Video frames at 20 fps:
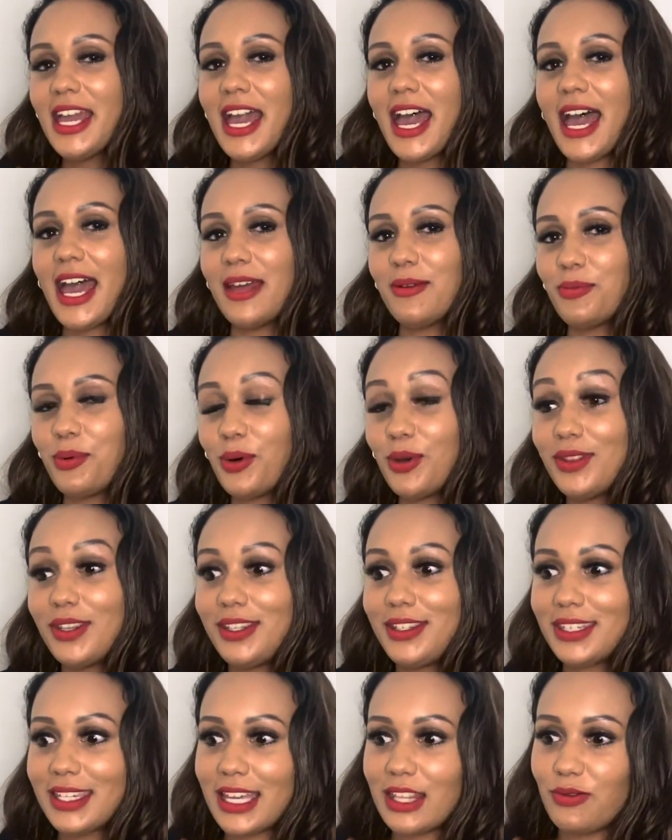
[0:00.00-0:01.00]
And putting this
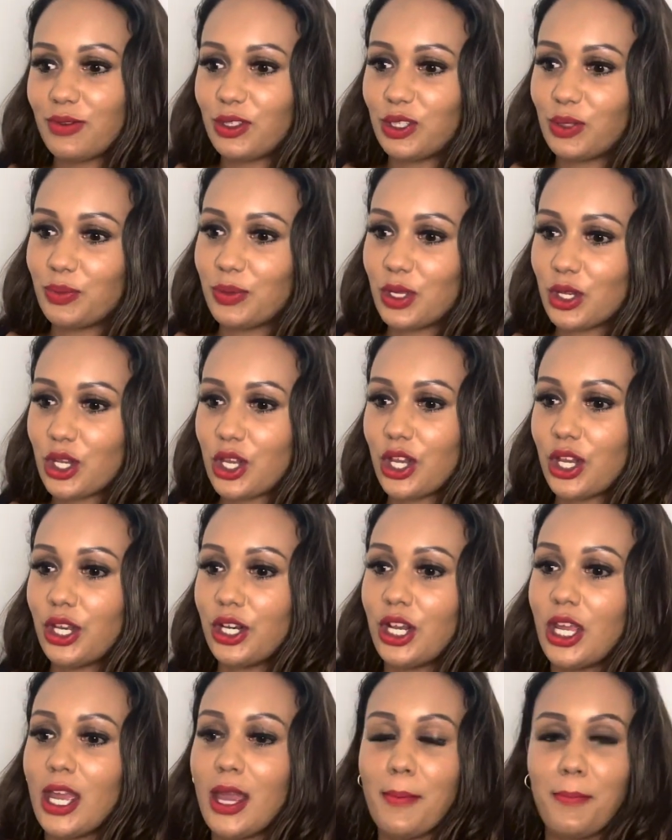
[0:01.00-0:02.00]
together with someone that can
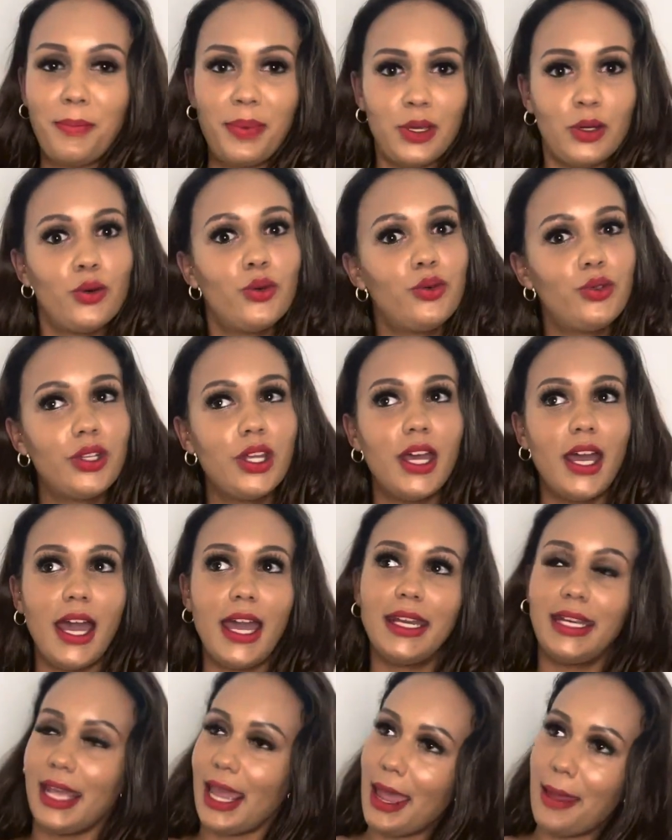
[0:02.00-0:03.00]
build
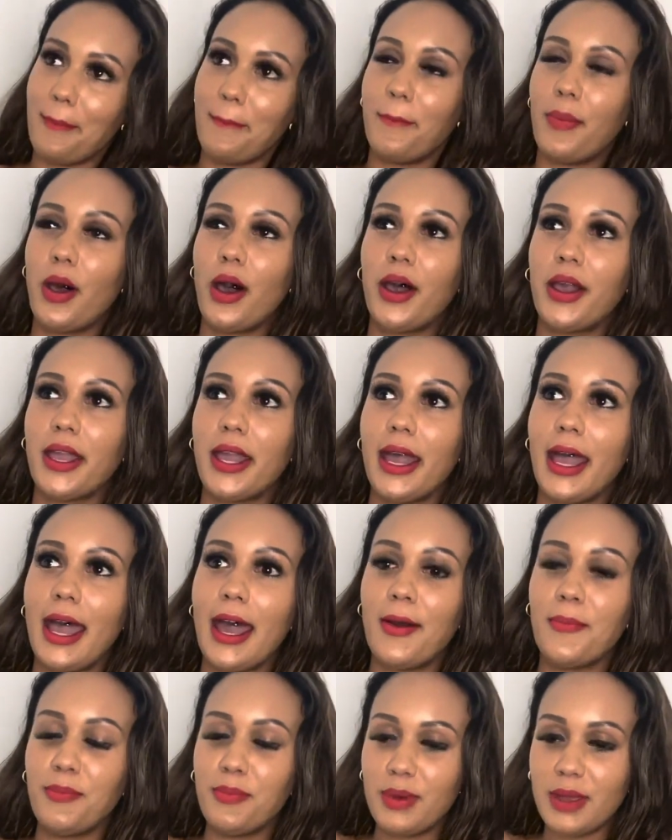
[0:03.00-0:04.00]
an empire
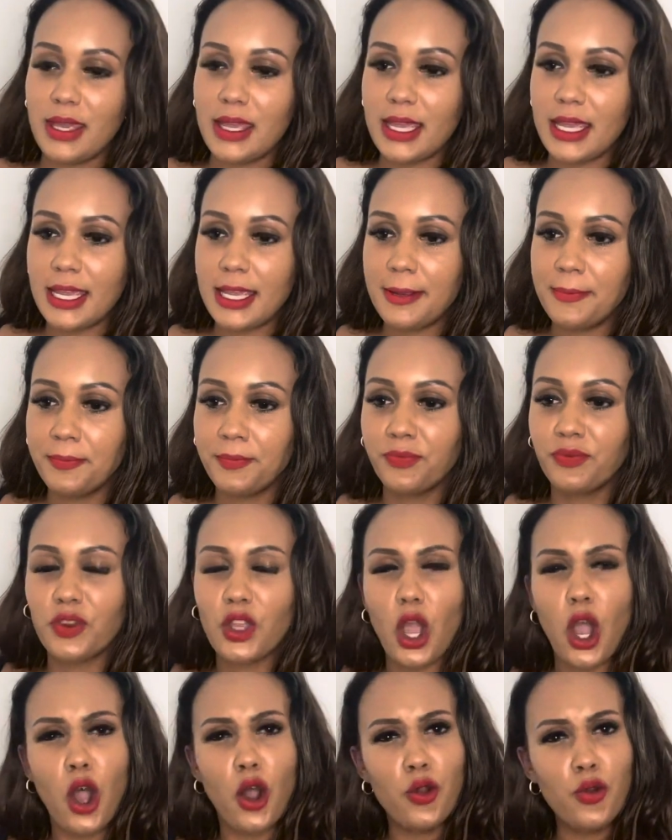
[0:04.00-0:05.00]
and be
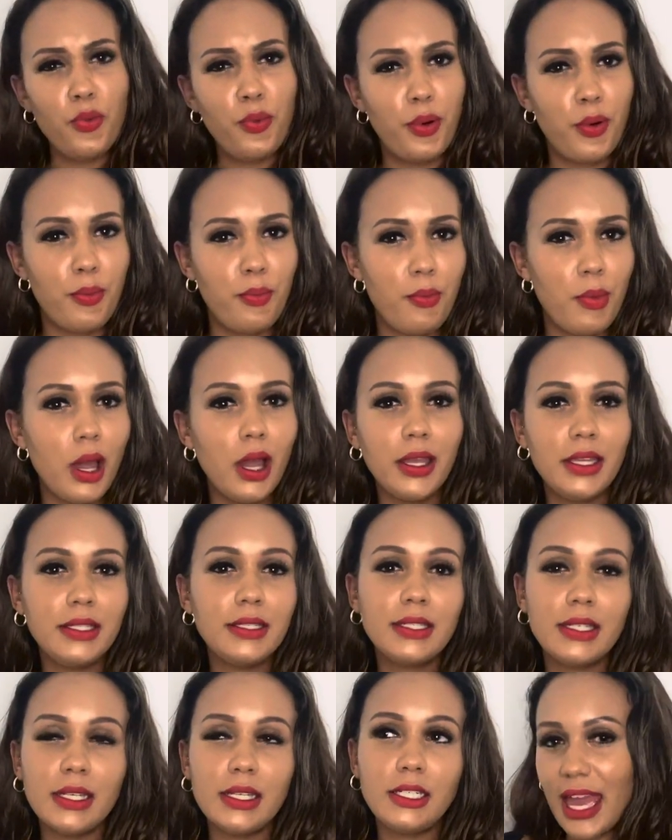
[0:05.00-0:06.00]

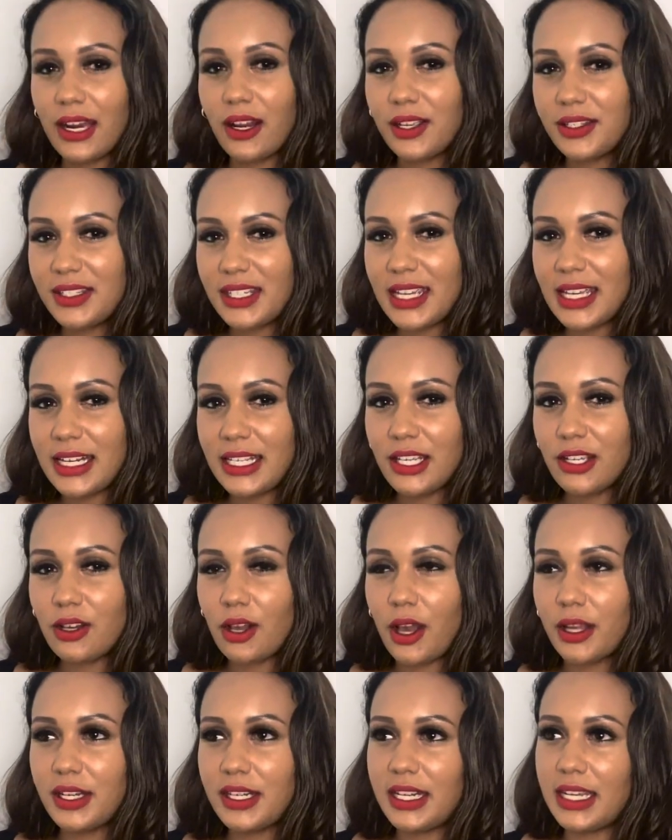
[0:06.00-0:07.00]
open-minded, and ideally you kind
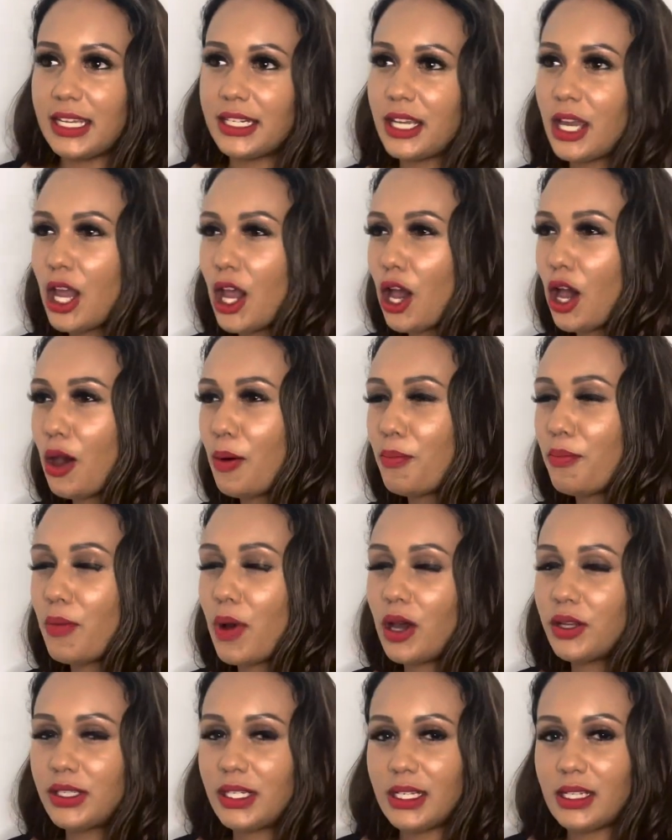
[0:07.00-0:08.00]
of need a
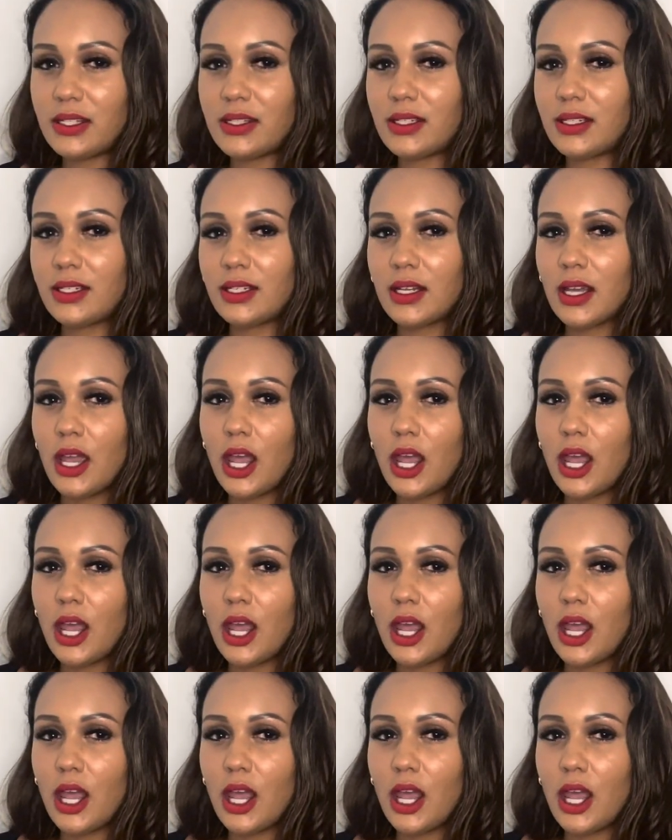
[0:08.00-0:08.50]
modest,